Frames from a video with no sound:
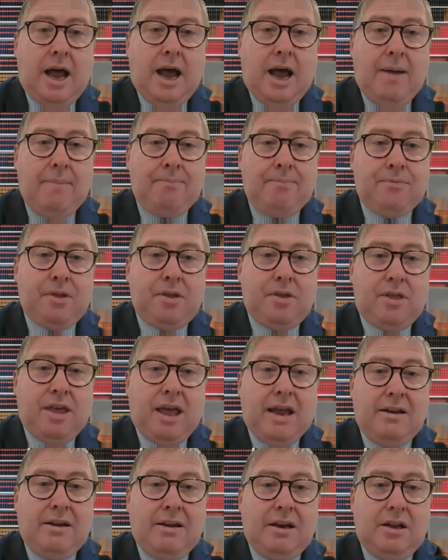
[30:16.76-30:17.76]

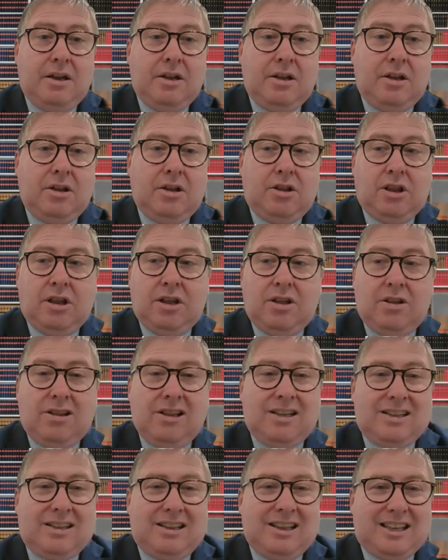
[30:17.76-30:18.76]
then
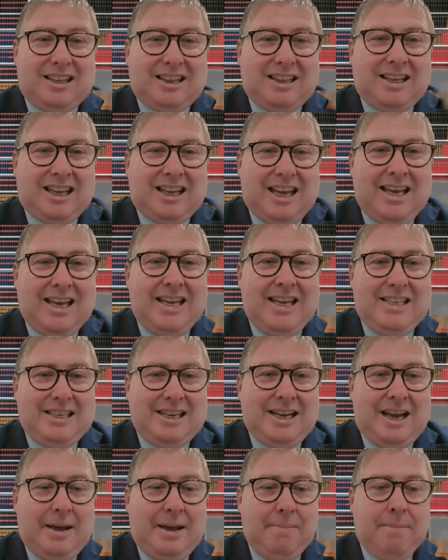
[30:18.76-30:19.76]
the key
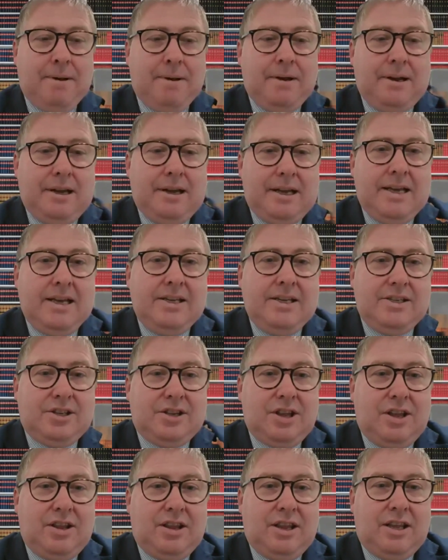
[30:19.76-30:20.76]
tip
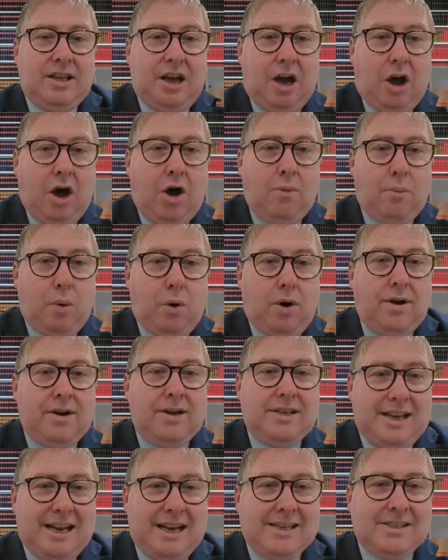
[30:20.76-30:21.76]
is that the ARB
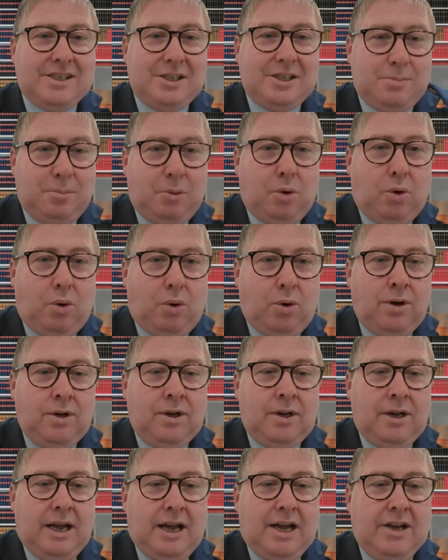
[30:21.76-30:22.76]
one is less is more,
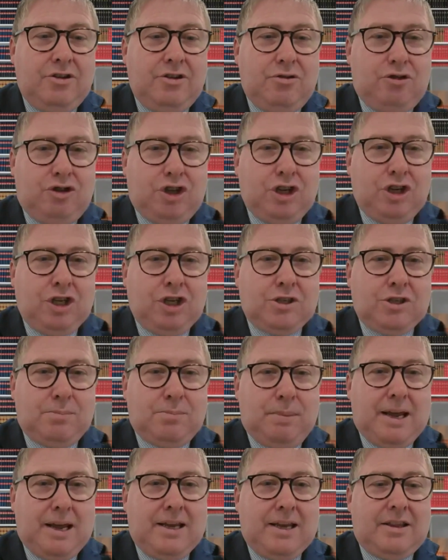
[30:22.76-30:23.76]
and you just
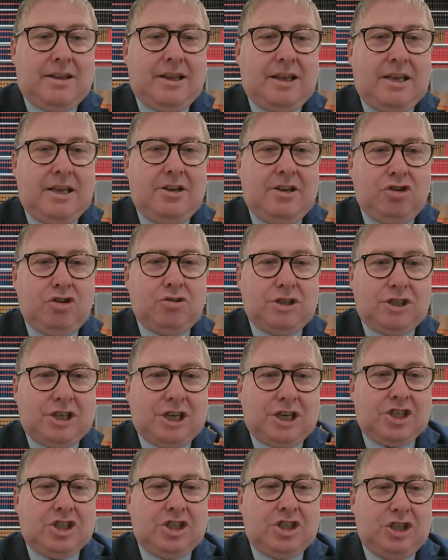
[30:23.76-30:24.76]
make the
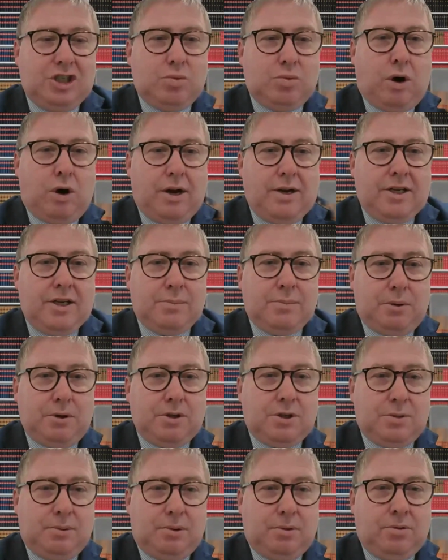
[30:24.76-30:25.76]
jurisdiction as wide as
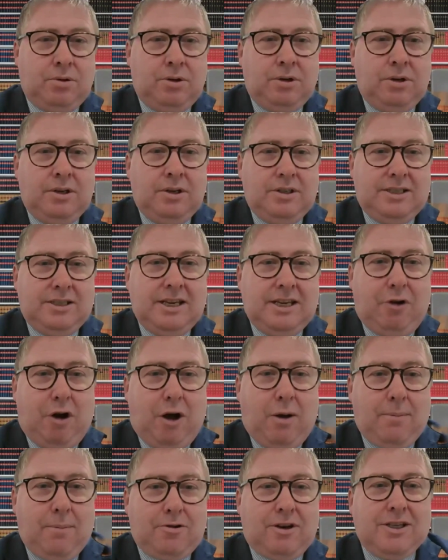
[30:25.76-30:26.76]
possible. Dear
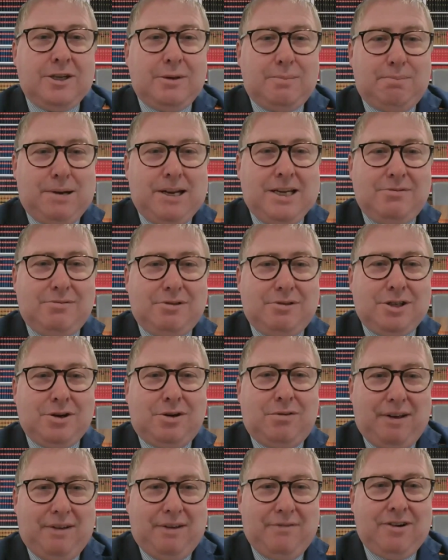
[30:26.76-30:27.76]
arbitrator, please
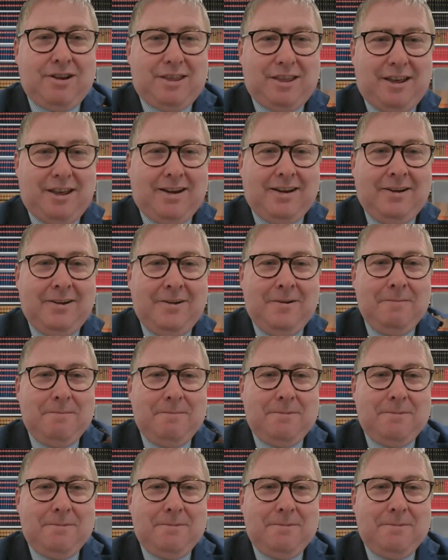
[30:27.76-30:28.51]
resolve everything.